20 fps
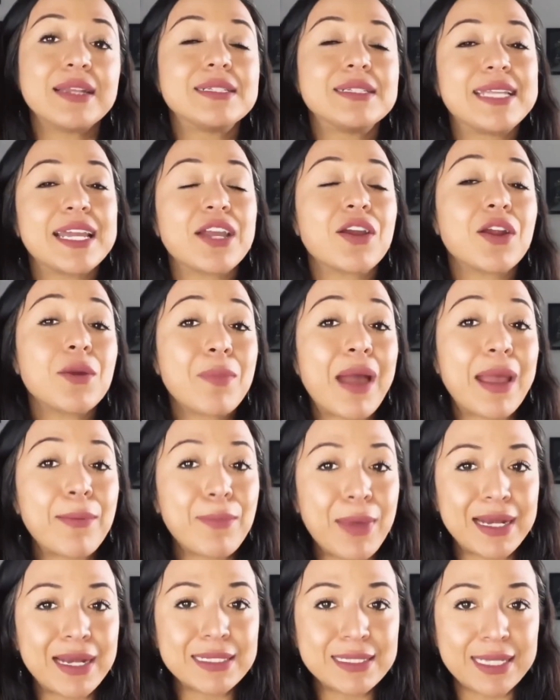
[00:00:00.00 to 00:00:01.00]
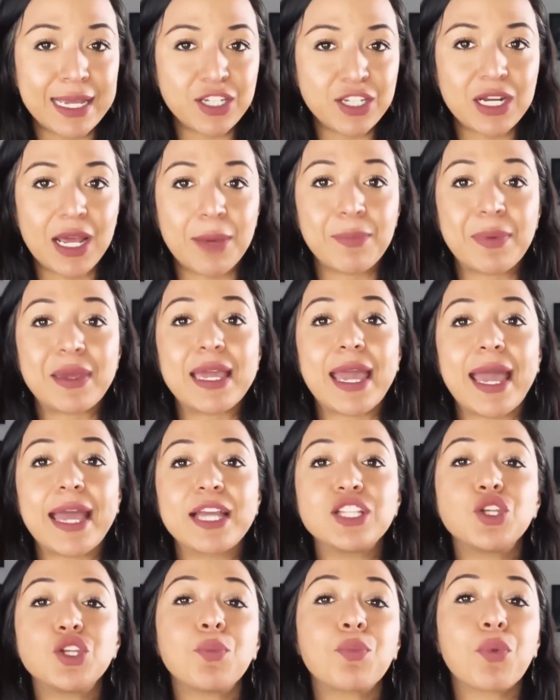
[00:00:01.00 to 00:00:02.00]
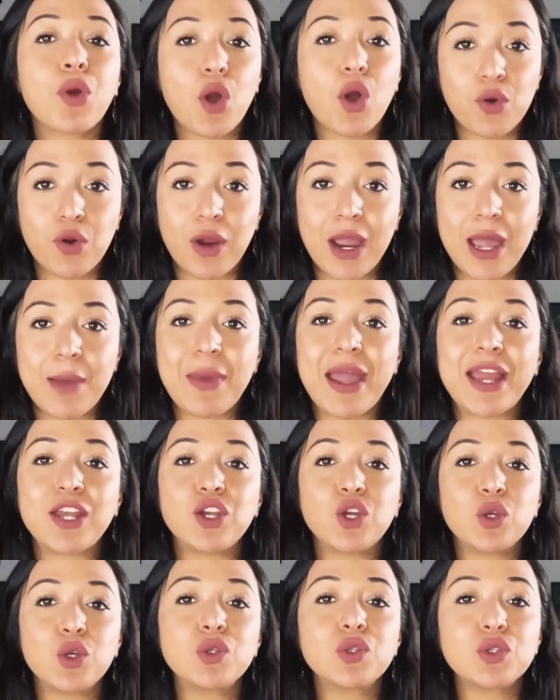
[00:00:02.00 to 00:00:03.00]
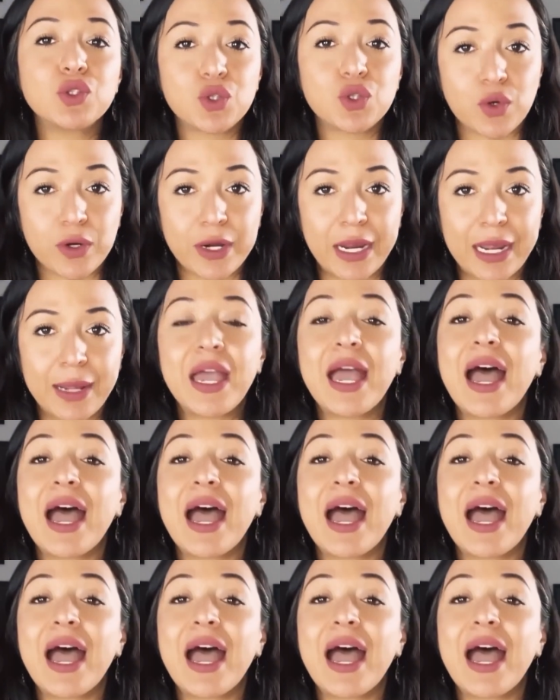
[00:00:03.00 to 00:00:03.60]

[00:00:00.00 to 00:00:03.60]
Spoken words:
During my meditation, I began to program a new story.